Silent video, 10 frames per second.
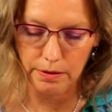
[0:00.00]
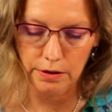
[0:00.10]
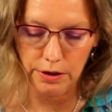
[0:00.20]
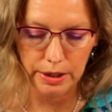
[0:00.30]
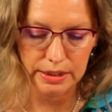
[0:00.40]

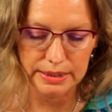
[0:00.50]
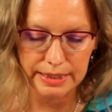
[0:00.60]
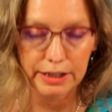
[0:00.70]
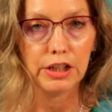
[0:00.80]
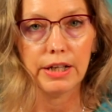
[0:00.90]
Are you guys
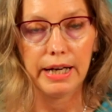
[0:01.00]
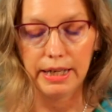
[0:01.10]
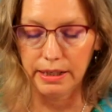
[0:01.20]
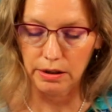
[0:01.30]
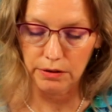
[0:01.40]

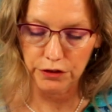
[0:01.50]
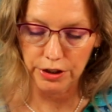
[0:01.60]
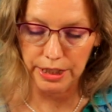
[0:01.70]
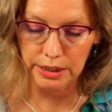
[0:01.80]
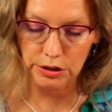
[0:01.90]
decorating for
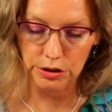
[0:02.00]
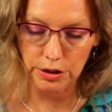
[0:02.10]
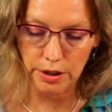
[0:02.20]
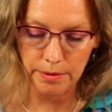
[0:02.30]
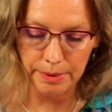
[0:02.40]

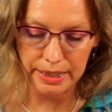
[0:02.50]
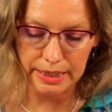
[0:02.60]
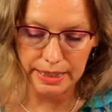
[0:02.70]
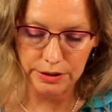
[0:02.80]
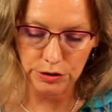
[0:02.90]
Easter,
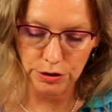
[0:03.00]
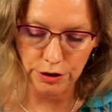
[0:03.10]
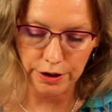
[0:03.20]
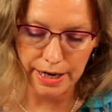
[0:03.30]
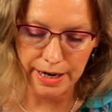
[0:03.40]
making Easter
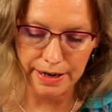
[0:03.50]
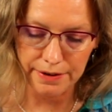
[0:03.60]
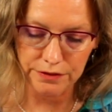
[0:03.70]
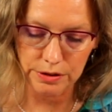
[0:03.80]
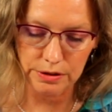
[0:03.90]

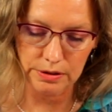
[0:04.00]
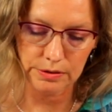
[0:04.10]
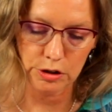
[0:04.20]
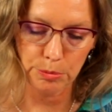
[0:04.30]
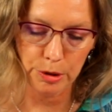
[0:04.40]
crafts,
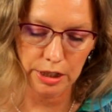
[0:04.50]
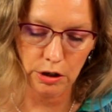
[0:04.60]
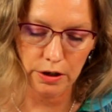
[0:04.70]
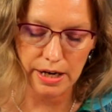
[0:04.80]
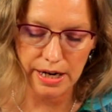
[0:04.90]
spring
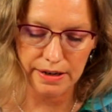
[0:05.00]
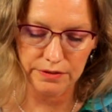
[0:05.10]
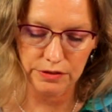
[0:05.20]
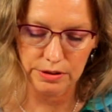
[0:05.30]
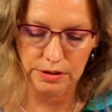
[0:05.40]

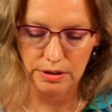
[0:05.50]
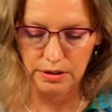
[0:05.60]
crafts?